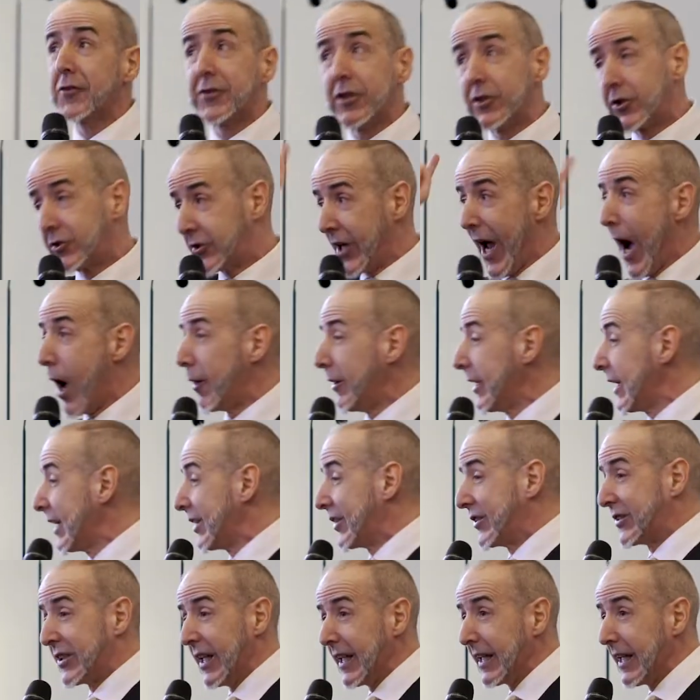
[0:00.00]
else is shouting
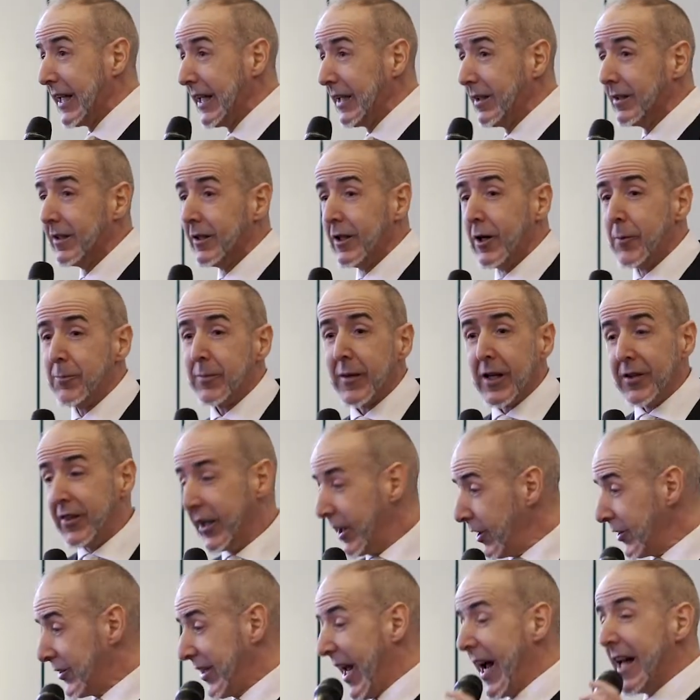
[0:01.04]
and singing.
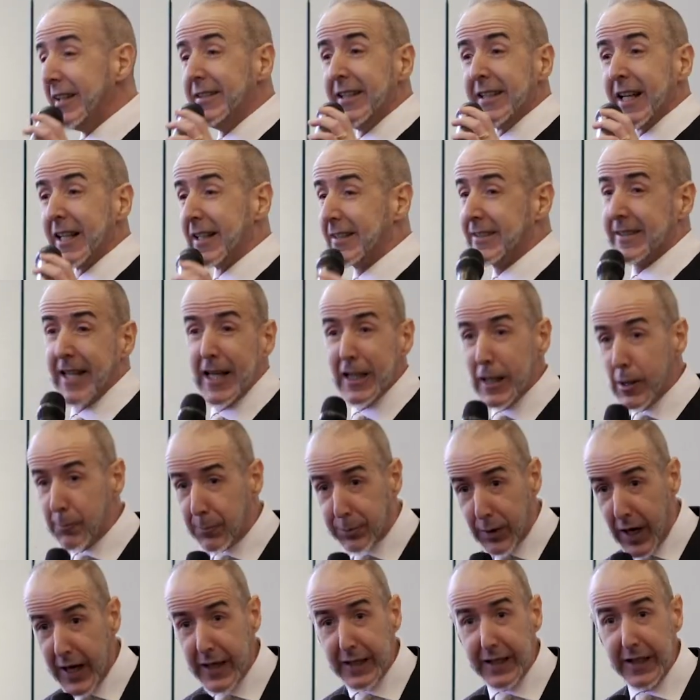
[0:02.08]
They're dancing and
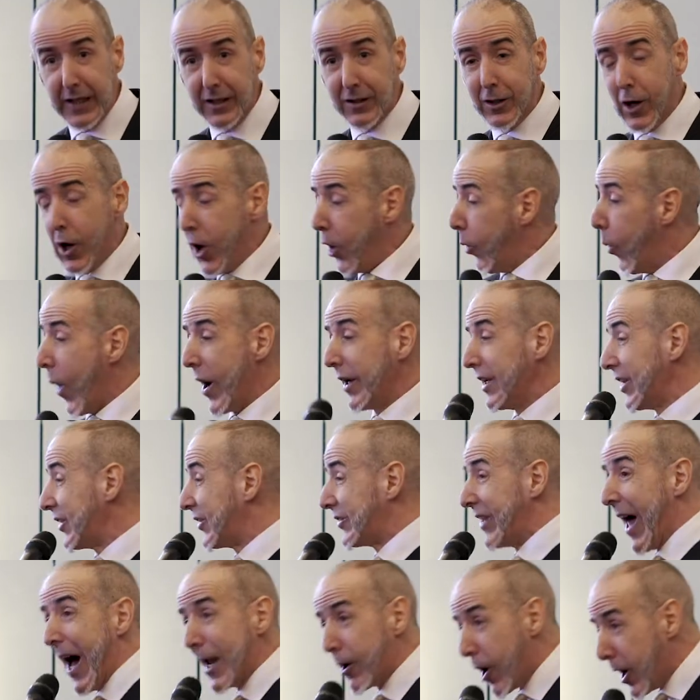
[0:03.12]
celebrating. What
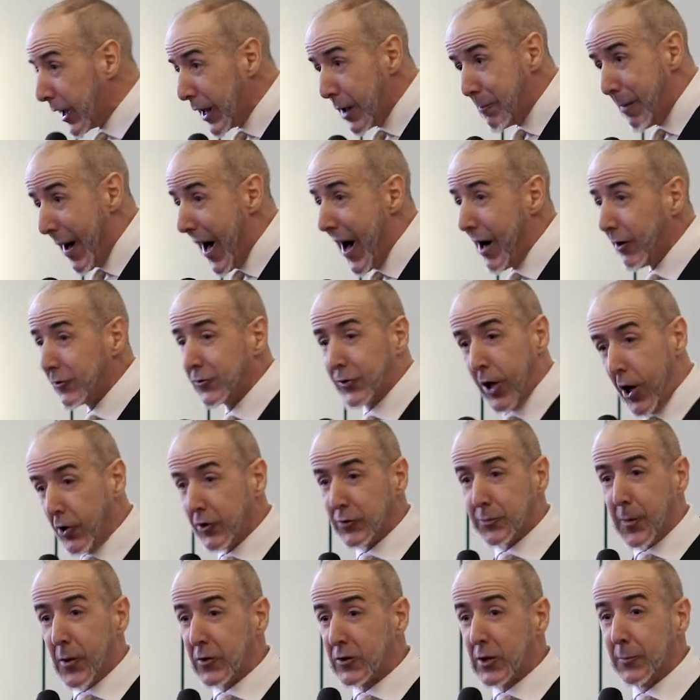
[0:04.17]
is that all about?
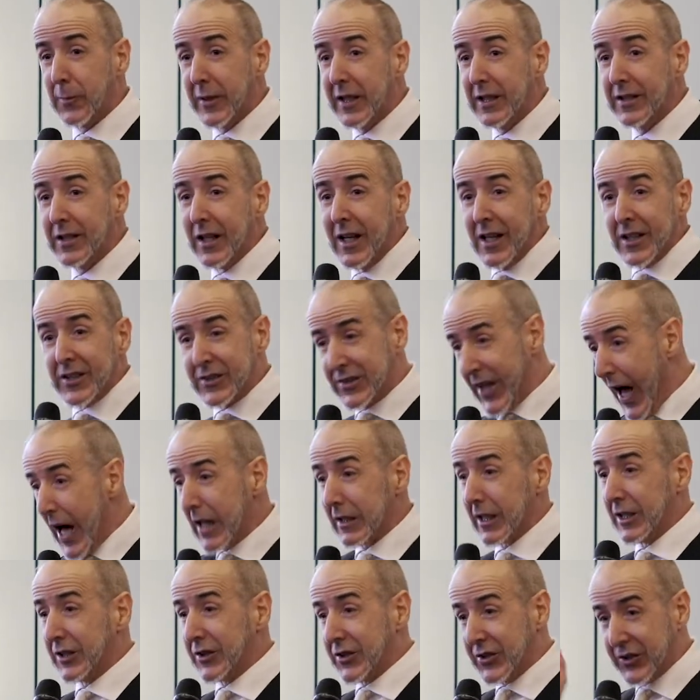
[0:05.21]
Church is supposed to be
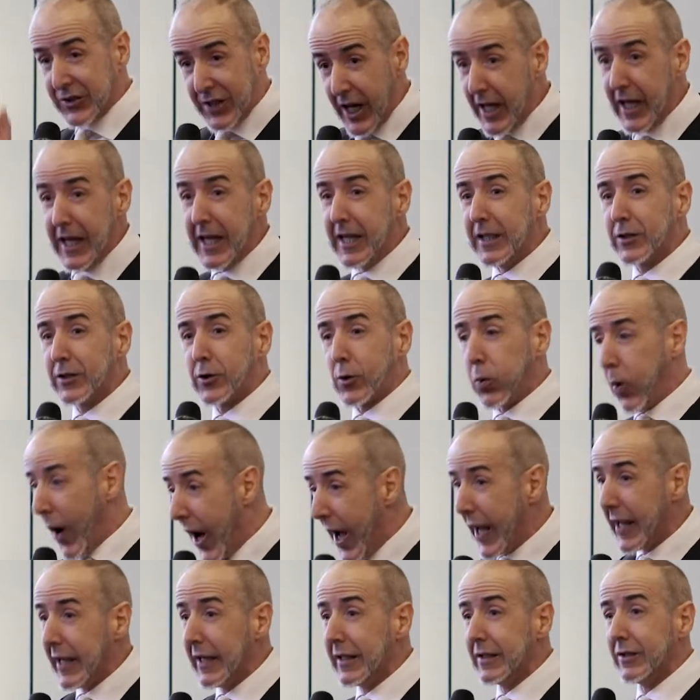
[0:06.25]
solid, staid,
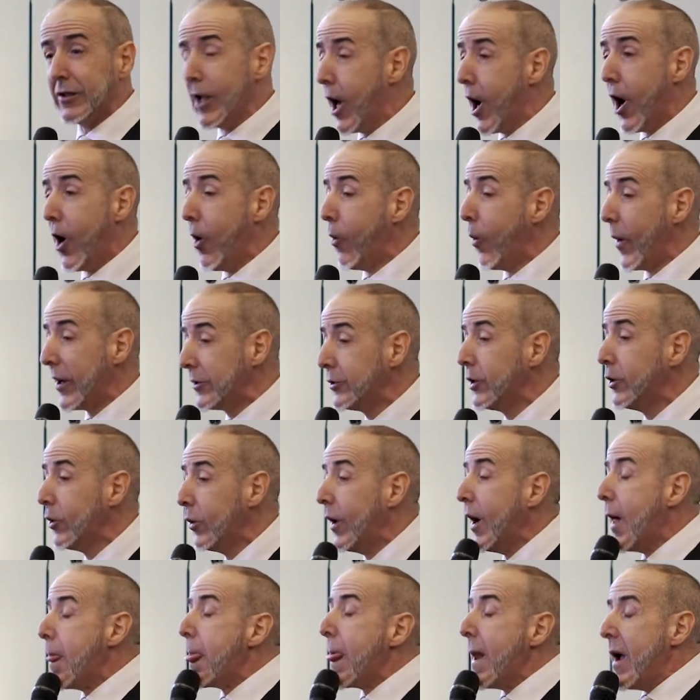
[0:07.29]
quiet. No, when you